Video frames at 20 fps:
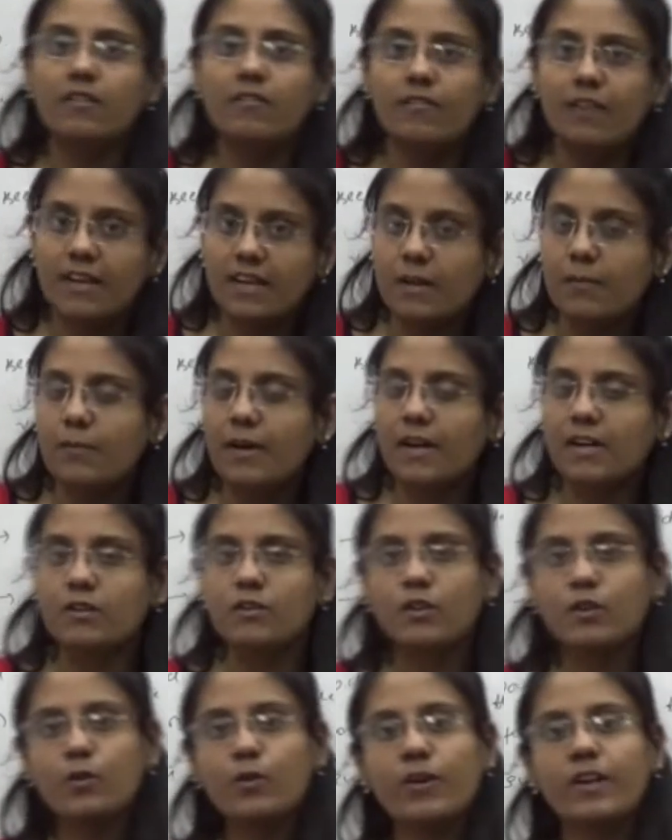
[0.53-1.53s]
Welcome back
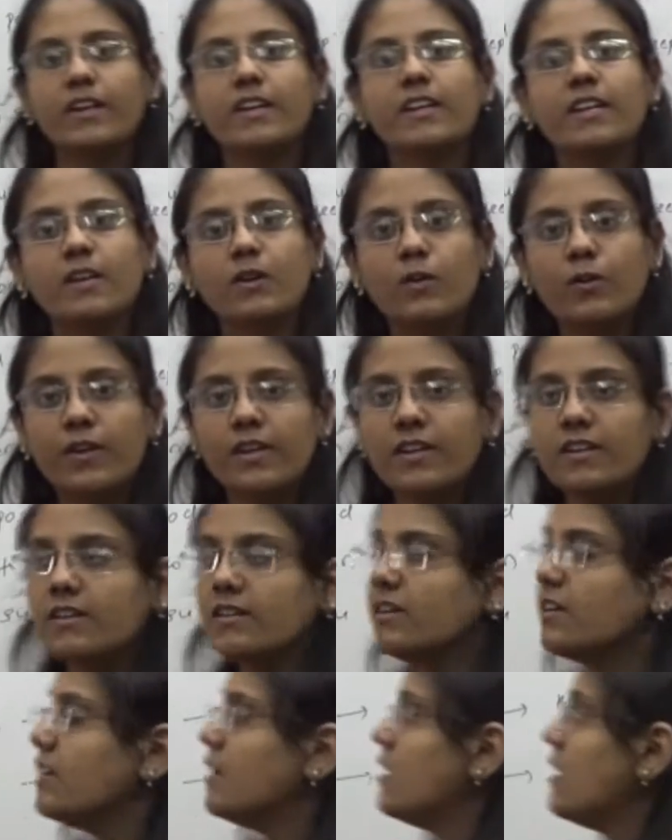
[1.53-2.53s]
to the coding and decoding.
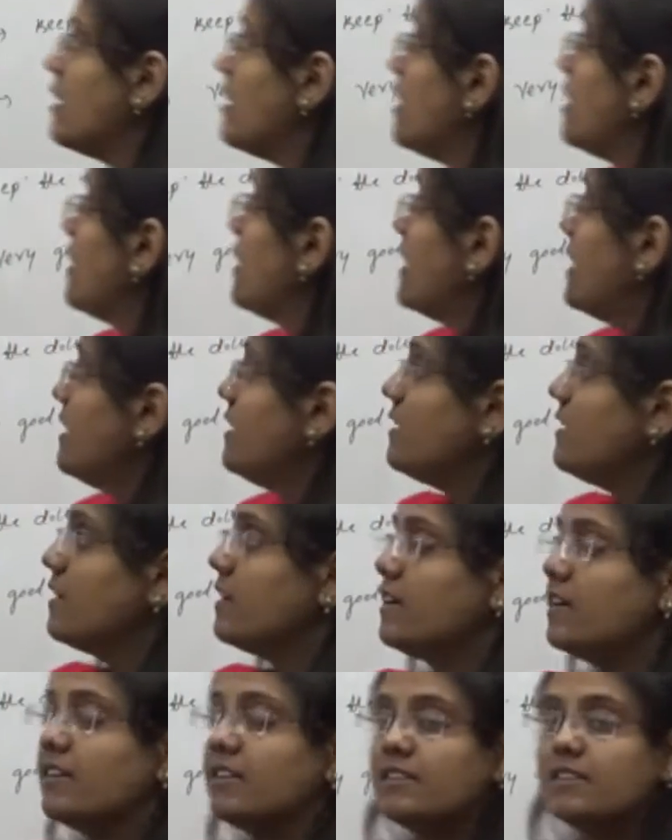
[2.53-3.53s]
Right,
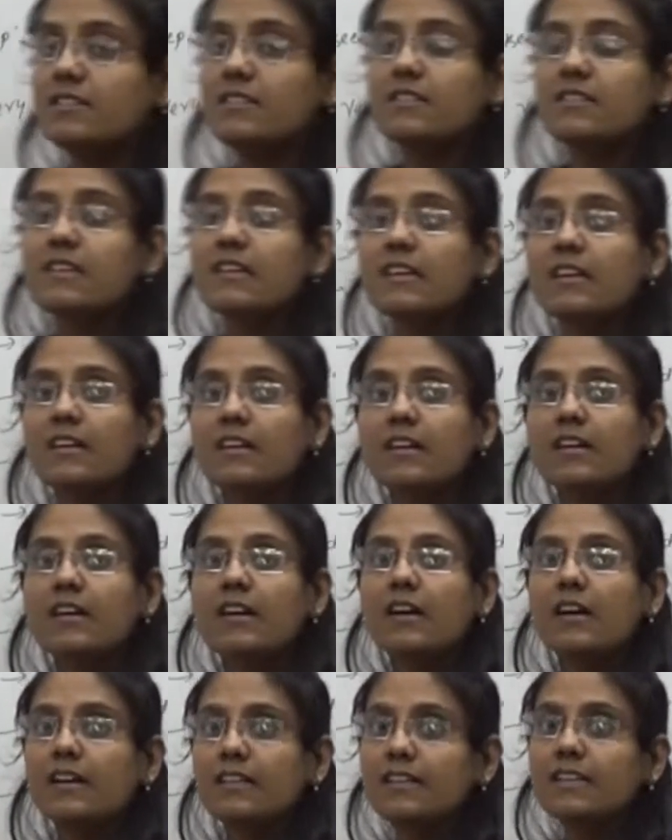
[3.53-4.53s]
this is the
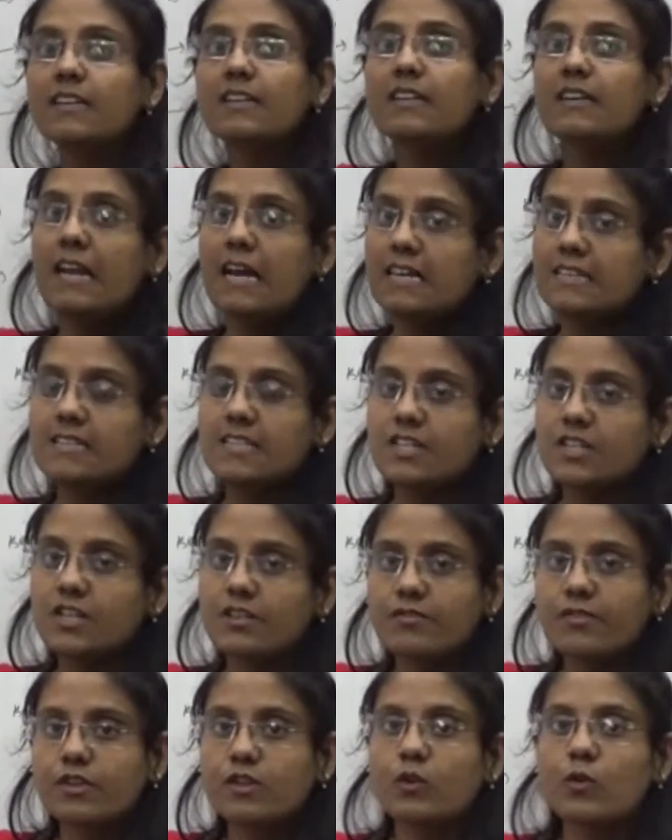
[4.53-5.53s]
I think last session
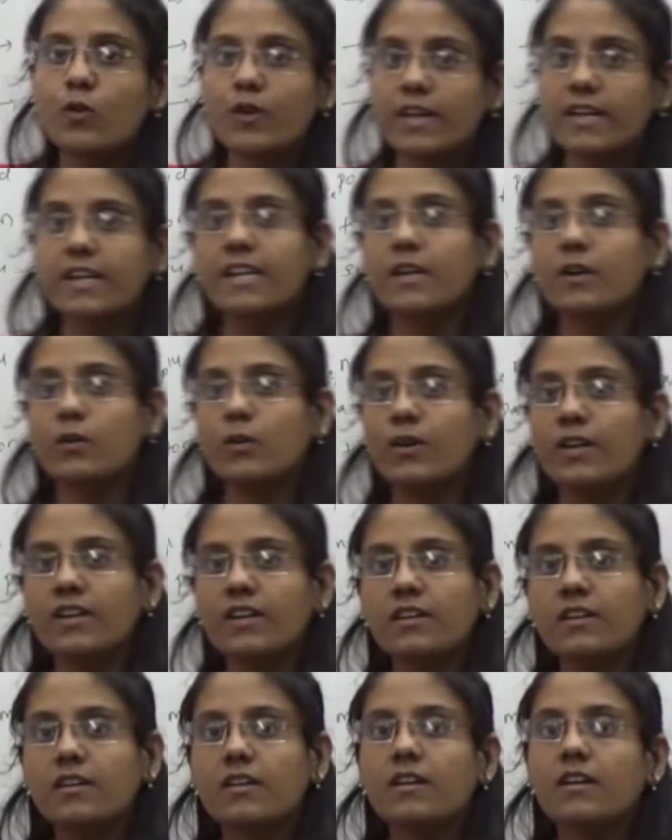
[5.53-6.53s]
for the coding and decoding.
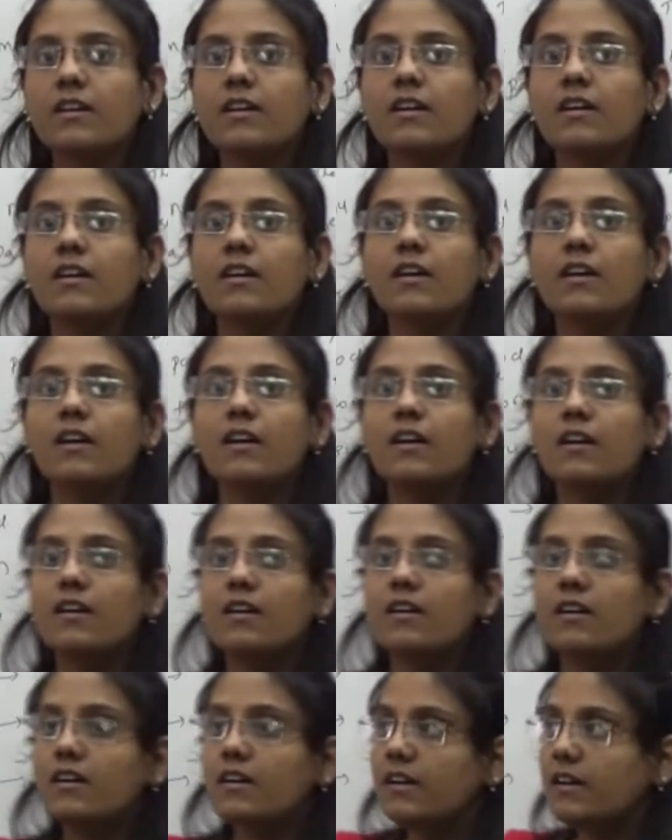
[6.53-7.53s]

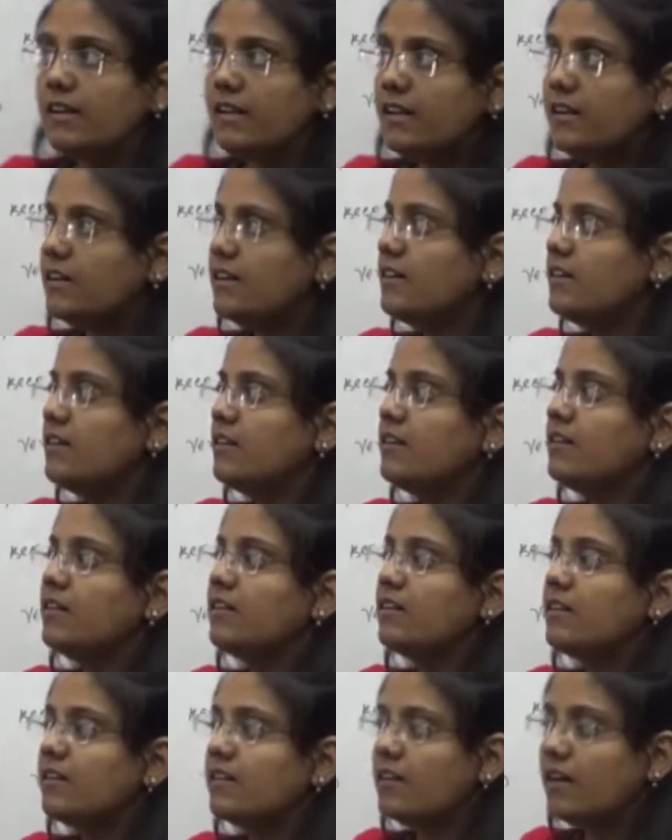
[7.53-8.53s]
Here
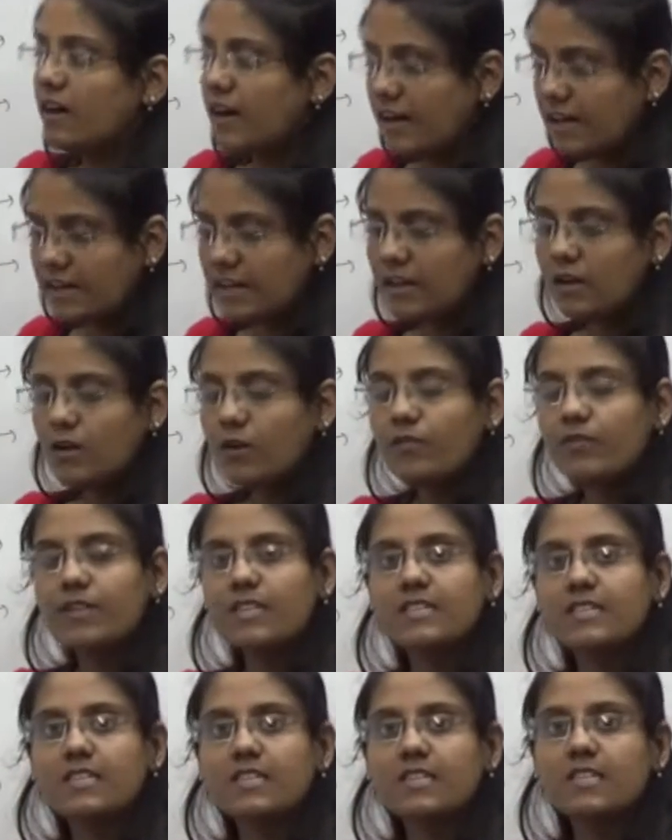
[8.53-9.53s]
until now we
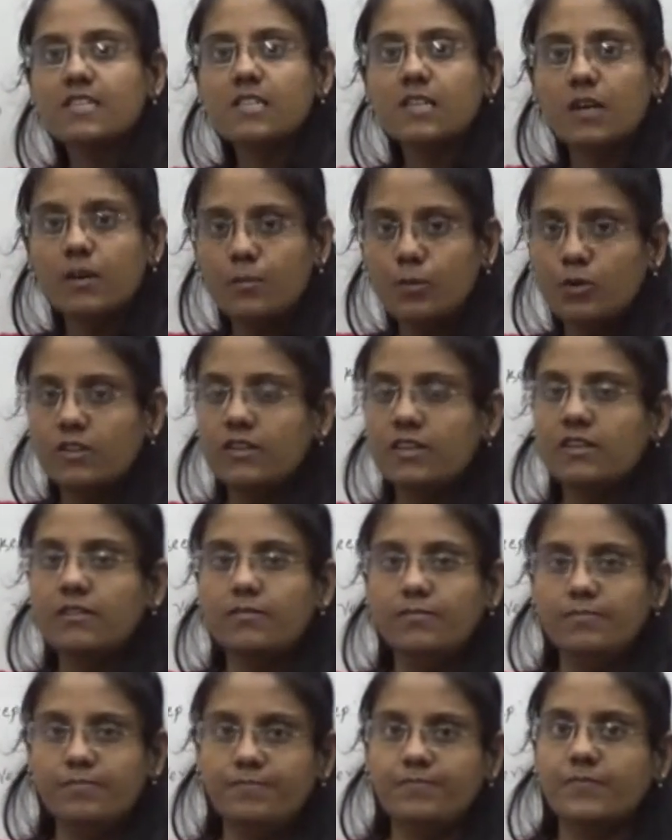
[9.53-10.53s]
discussed about
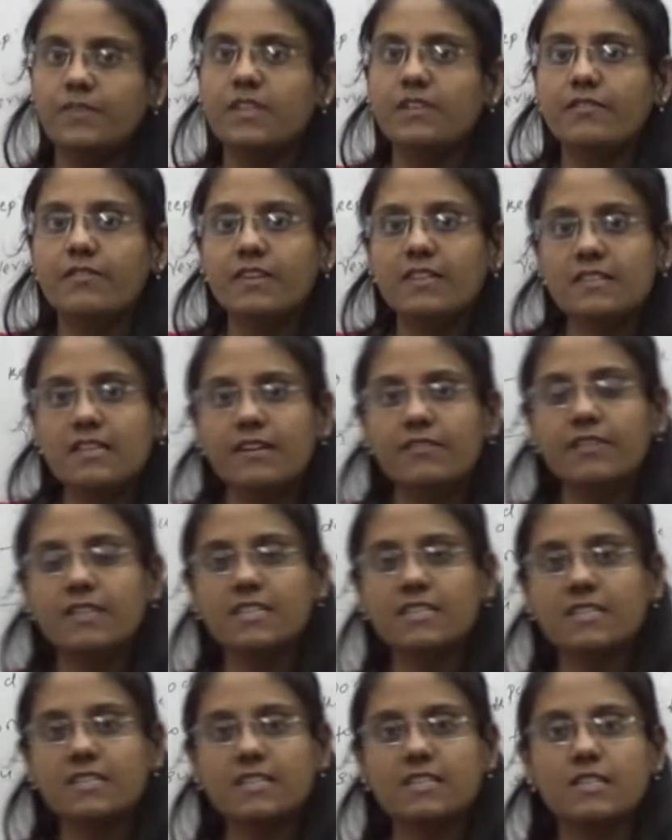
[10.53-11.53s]
the in the first slide we
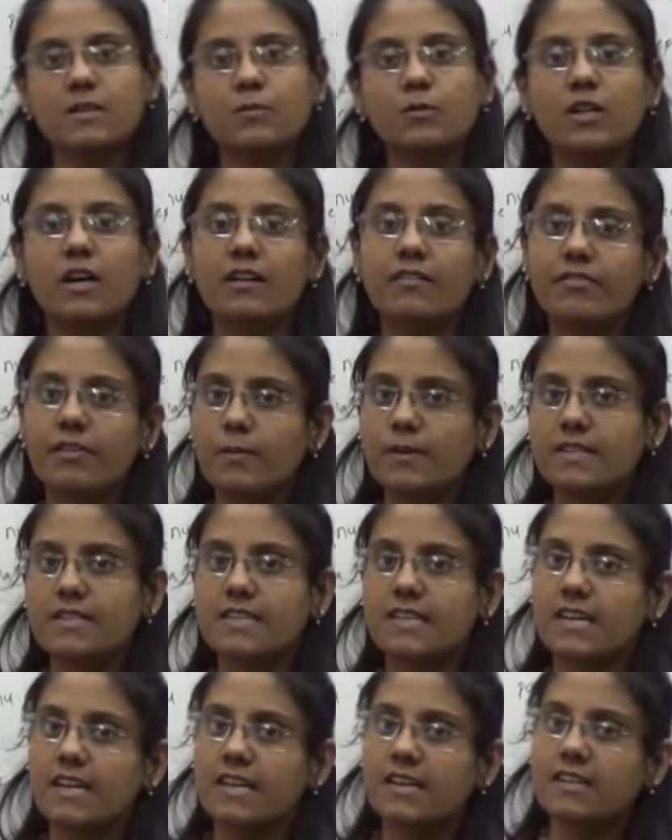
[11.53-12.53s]
discussed about the alphabet,
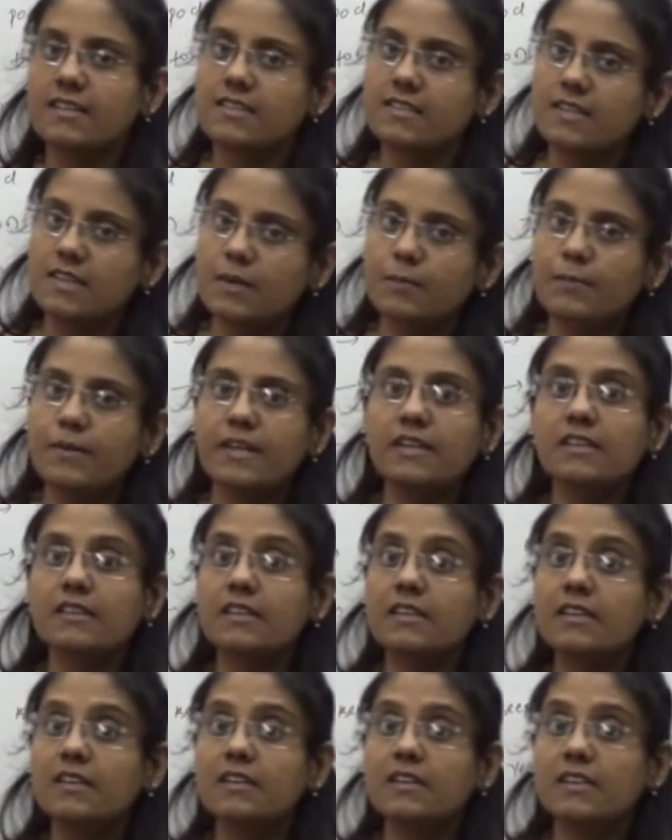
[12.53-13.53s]
second it's a numbering,
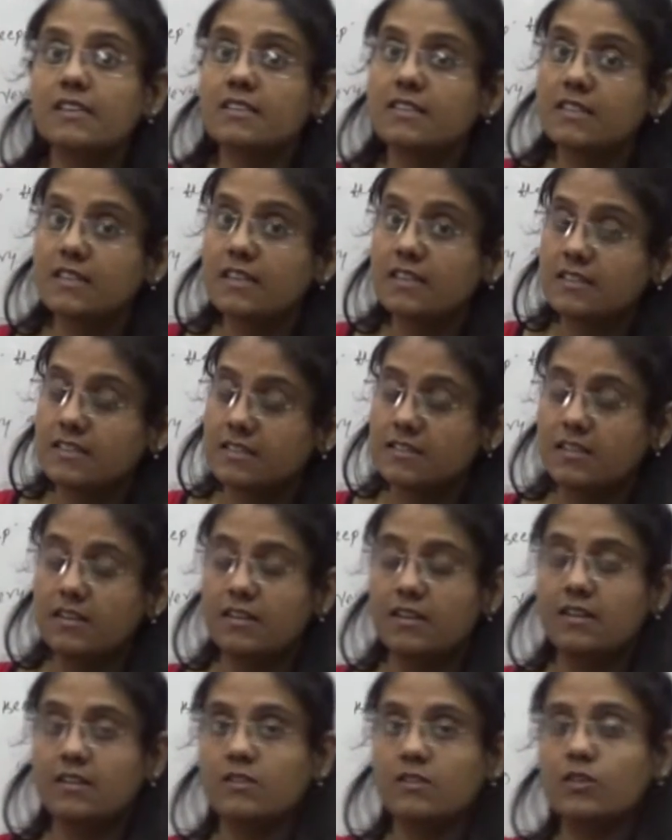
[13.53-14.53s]
third it's
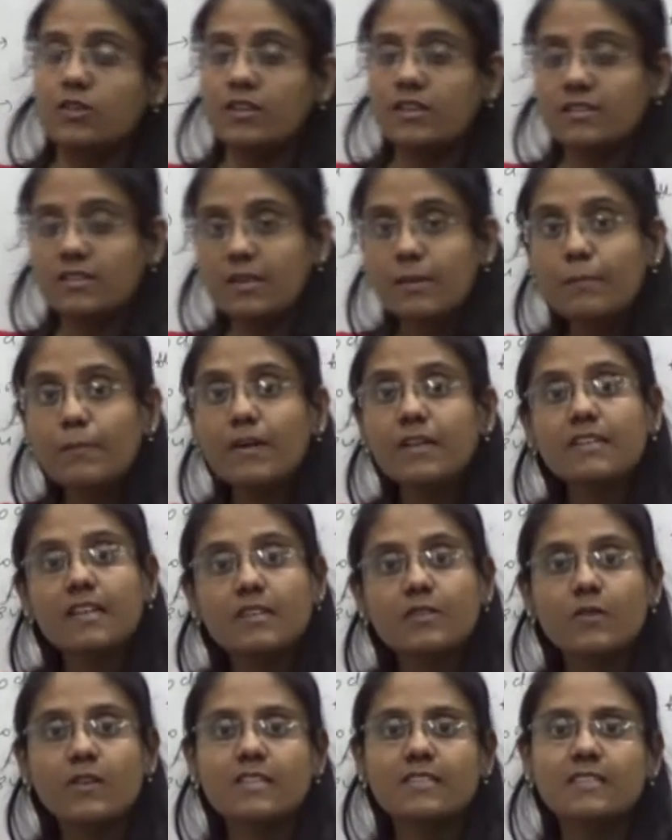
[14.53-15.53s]
a symbols
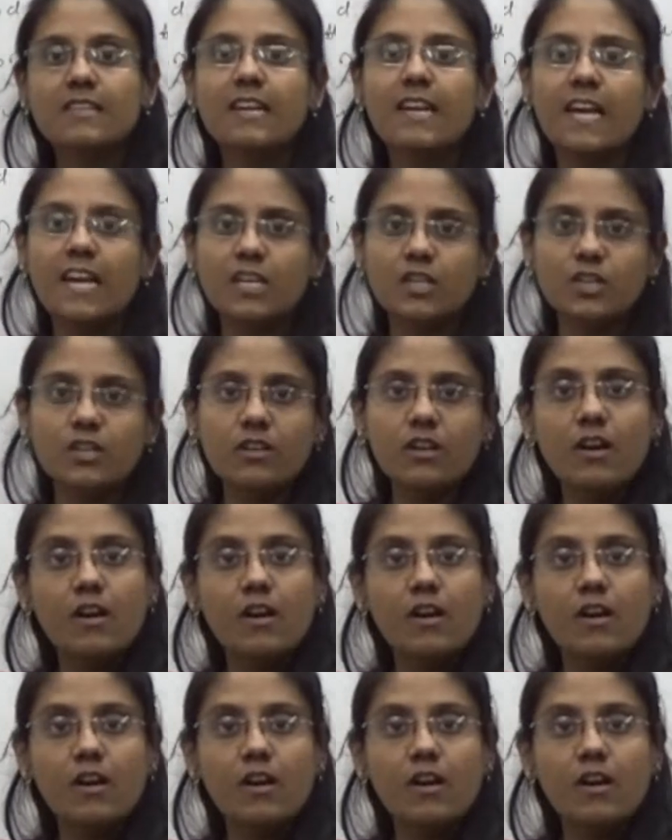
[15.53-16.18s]
as well as the direction,